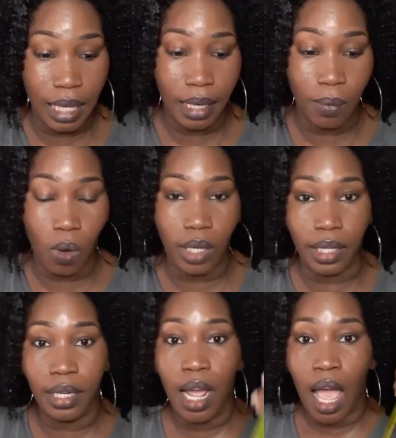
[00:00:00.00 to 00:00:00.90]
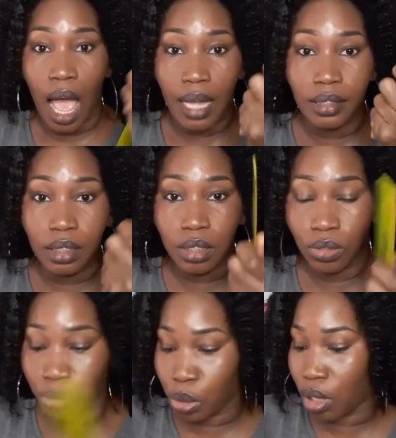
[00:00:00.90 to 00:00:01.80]
I wanted, I took the
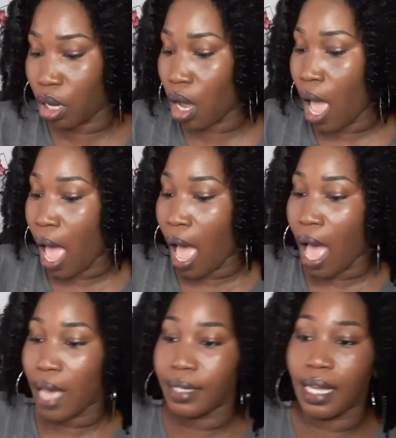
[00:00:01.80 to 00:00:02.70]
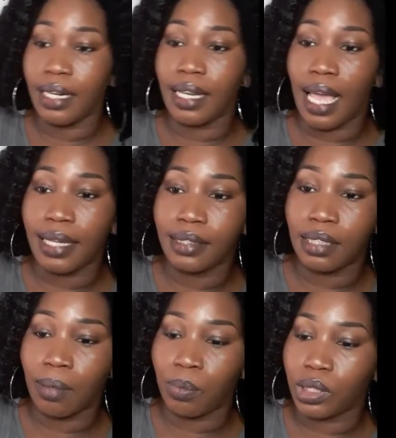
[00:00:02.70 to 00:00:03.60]
ruler and I lined it
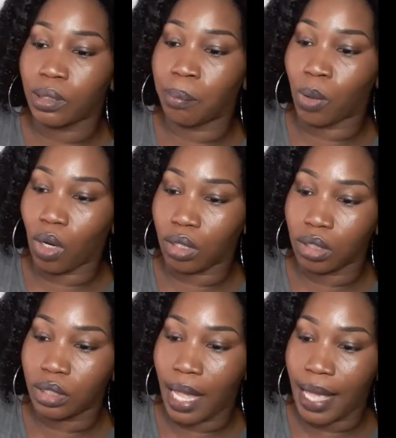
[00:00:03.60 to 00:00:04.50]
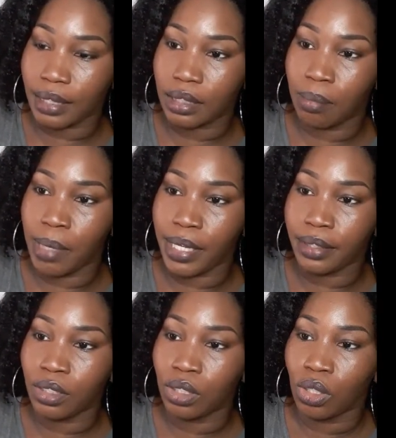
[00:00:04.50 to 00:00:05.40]
up with the bottle to
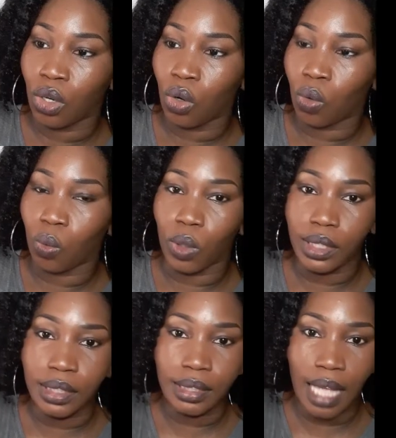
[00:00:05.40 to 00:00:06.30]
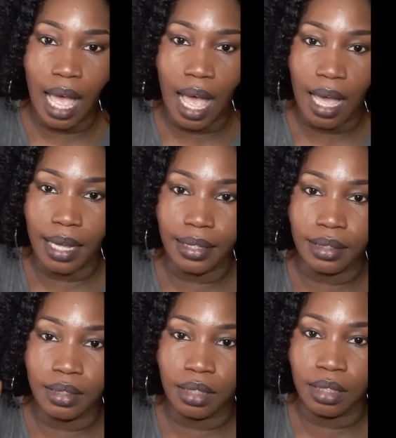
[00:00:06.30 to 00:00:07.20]
estimate what
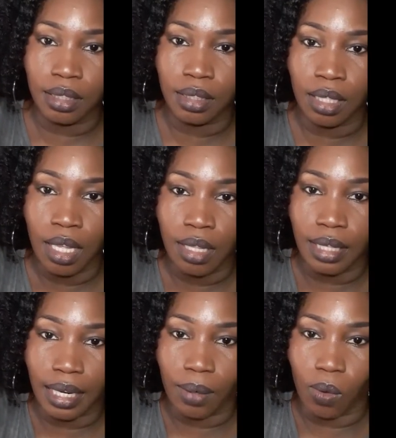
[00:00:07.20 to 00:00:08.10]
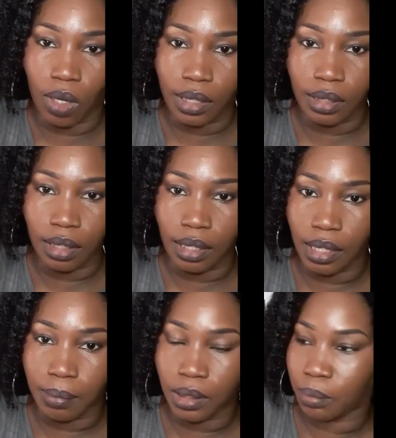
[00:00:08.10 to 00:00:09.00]
size that I wanted the
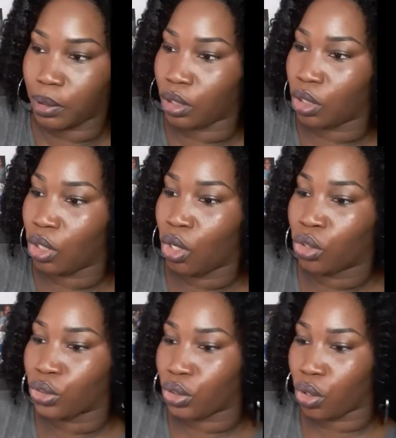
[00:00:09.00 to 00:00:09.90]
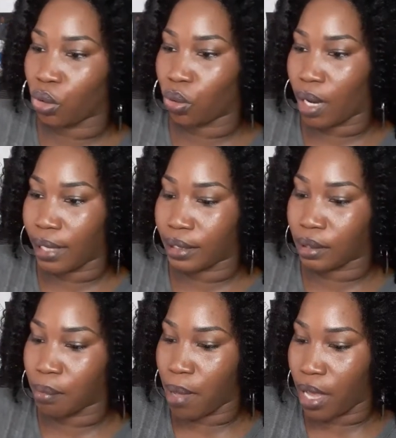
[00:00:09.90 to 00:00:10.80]
label to be. So I
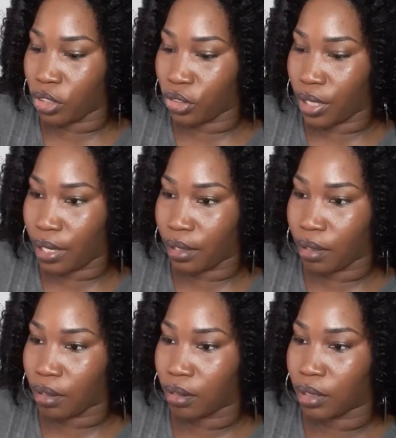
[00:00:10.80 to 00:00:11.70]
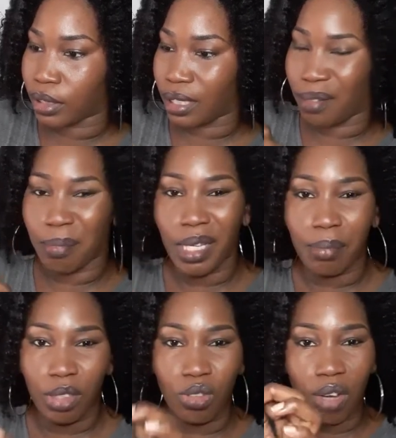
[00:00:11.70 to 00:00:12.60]
just measured it to say
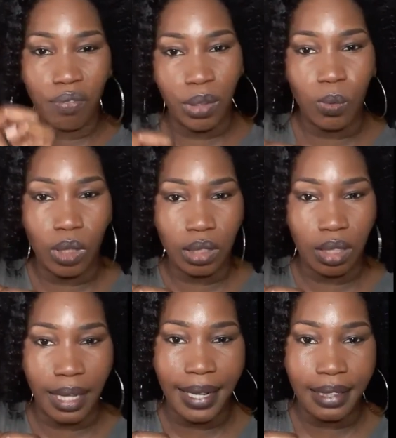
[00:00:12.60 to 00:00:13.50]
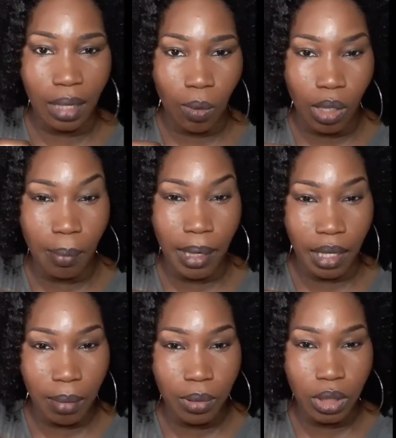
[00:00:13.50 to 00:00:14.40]
maybe roughly what length I wanted my
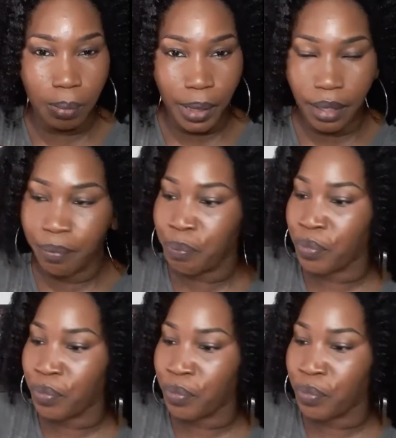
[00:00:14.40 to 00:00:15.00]
labels to be.